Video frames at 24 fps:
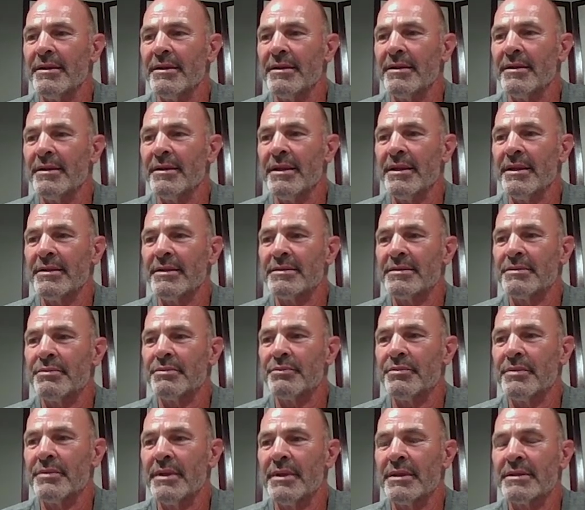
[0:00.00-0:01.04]
That's
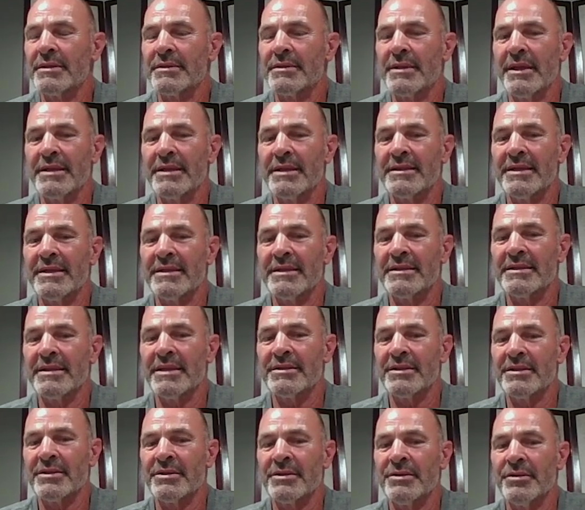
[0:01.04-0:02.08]

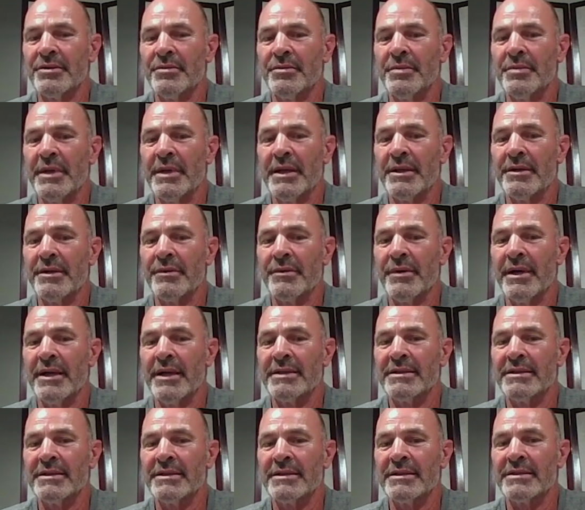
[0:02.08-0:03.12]
such a cool band to
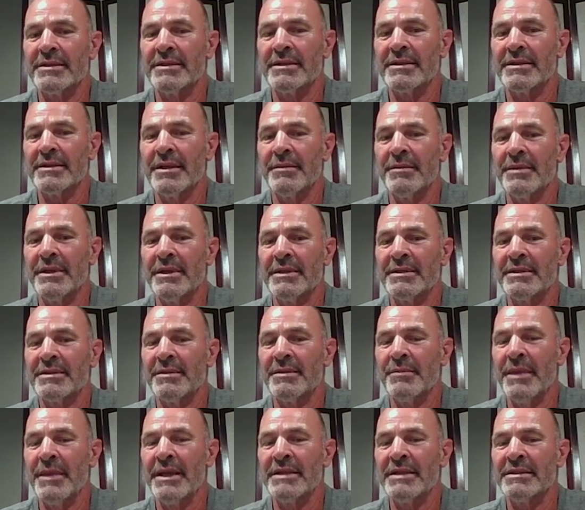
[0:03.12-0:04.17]
watch. It's
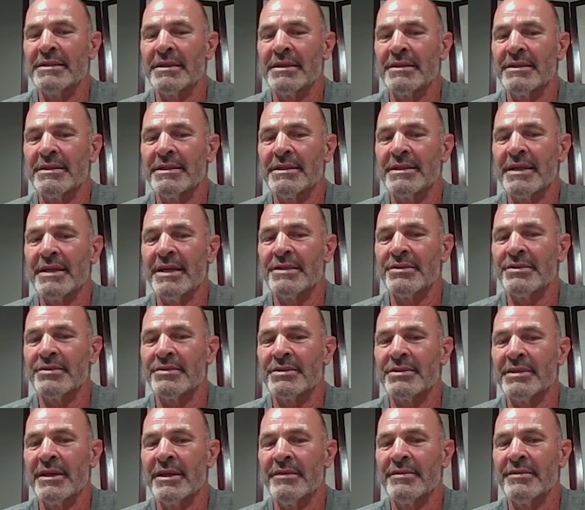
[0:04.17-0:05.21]
amazing. These guys are
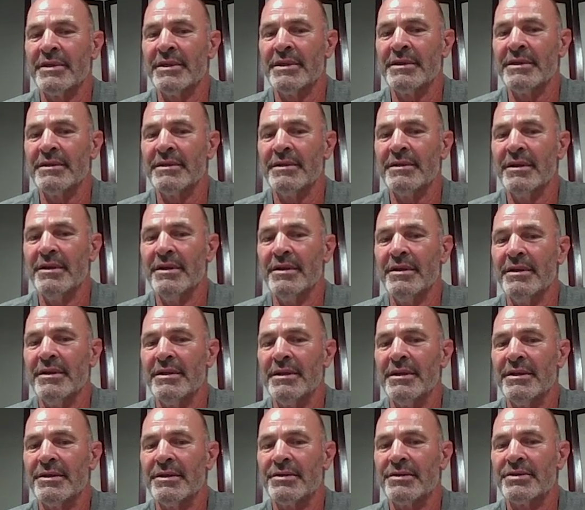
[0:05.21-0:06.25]
in
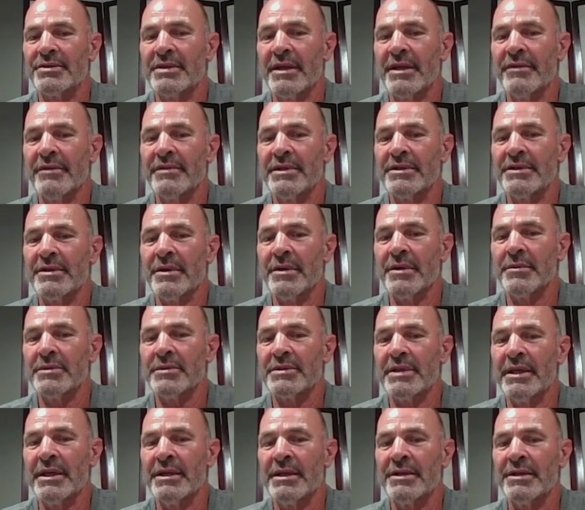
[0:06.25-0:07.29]
their 70s,
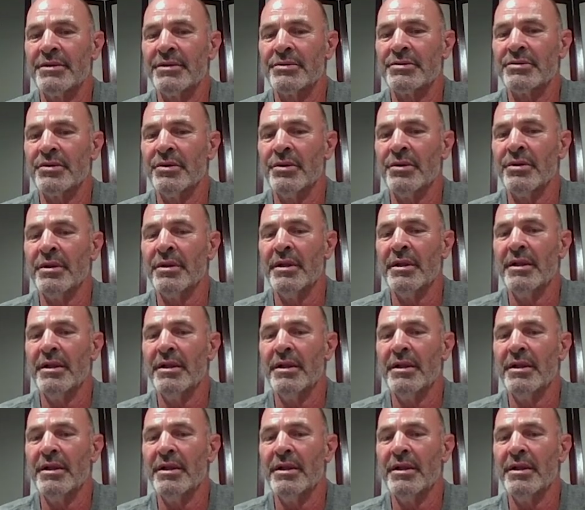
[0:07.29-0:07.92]
almost 80 years old.